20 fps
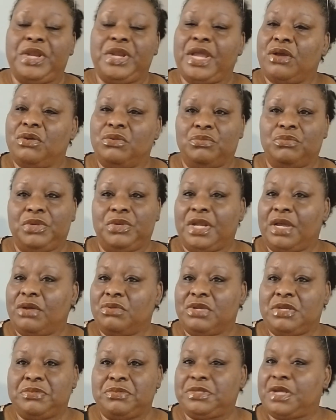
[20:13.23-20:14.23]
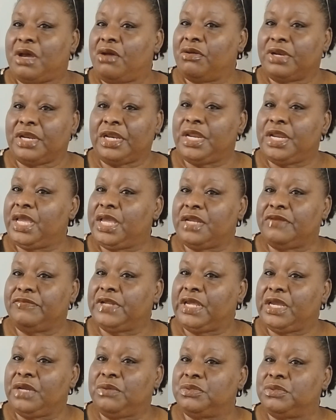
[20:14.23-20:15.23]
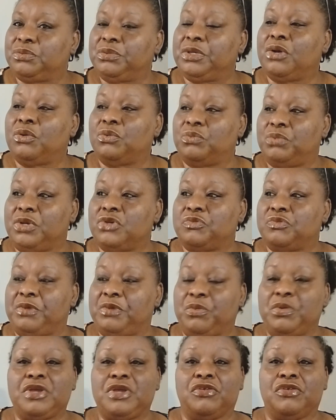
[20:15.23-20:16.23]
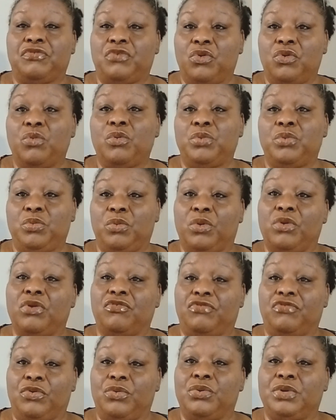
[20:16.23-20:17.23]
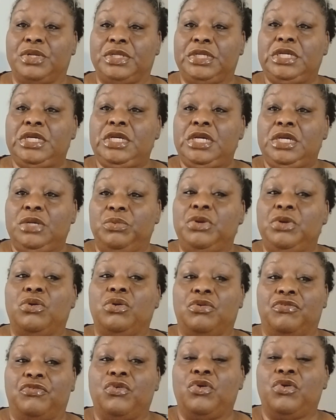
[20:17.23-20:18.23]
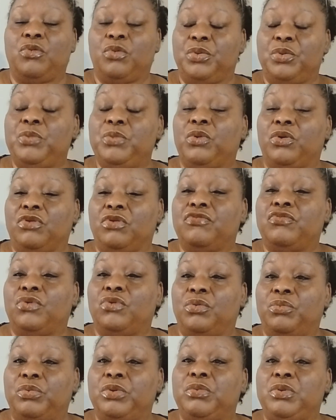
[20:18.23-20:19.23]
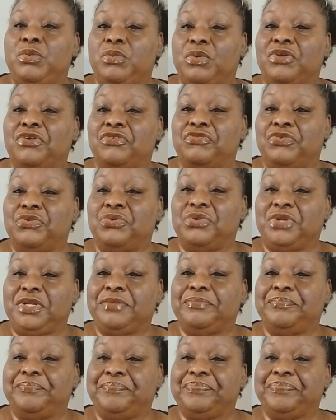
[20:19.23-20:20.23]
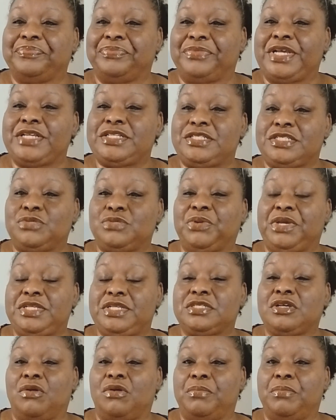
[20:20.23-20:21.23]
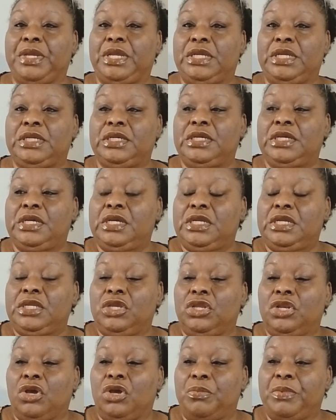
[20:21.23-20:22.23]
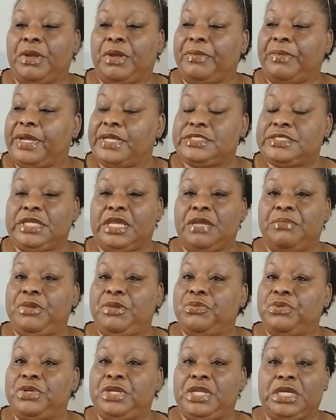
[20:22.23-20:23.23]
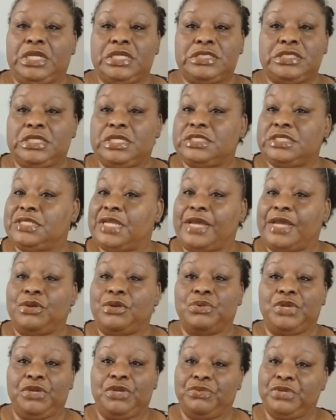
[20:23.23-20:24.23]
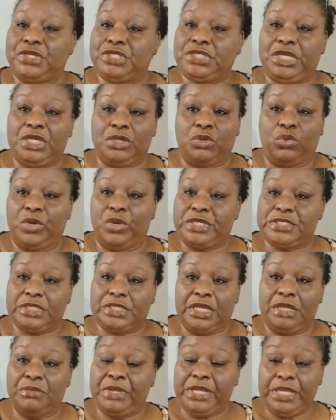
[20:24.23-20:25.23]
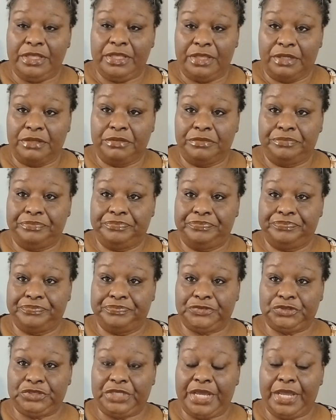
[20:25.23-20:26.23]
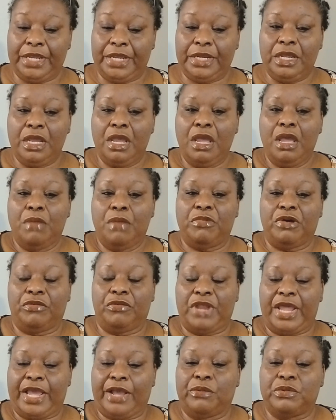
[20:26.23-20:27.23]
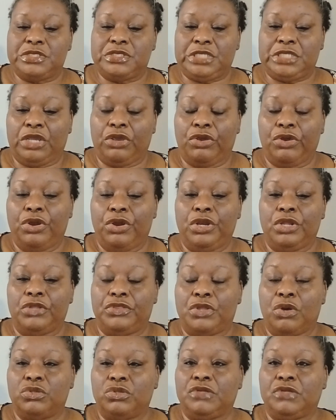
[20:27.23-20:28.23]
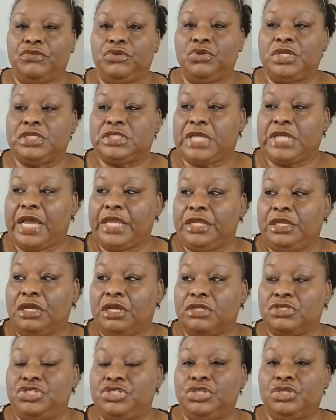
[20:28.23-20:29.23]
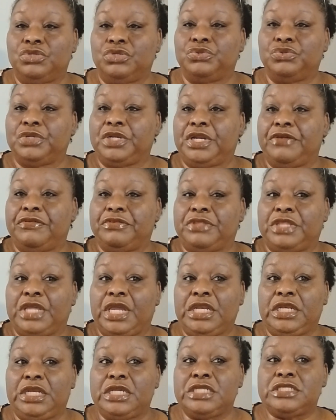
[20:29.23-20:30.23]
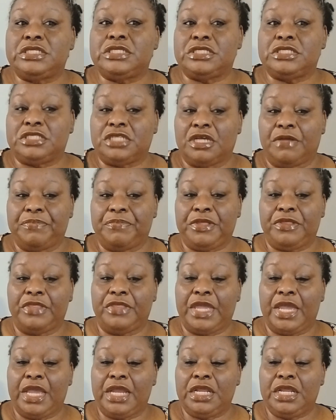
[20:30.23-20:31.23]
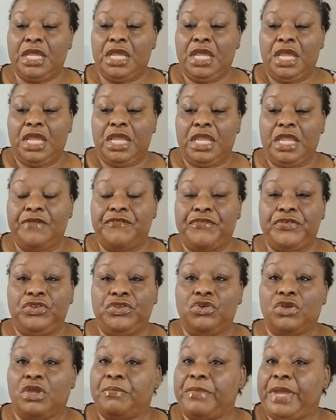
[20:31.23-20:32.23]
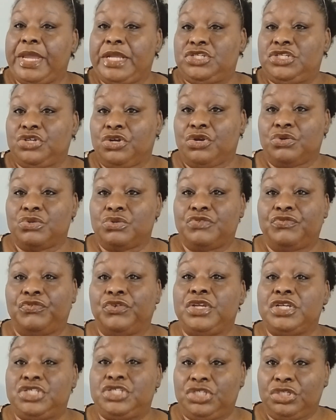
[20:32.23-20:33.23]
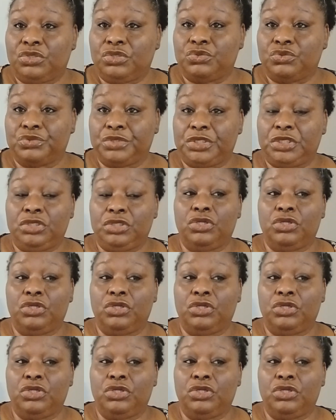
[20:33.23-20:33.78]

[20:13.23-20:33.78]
We're not gonna keep talking in negative language. We're gonna speak. We're gonna afford what we want to afford. We're gonna afford what we want to afford when we want to afford it. That's just the way it's gonna be, But I'm not saying be ridiculous, and it's not no get rich quick scheme either. Okay, but like I was saying earlier, those of you that's got young children and everything, this is something that even you can make journals for your children.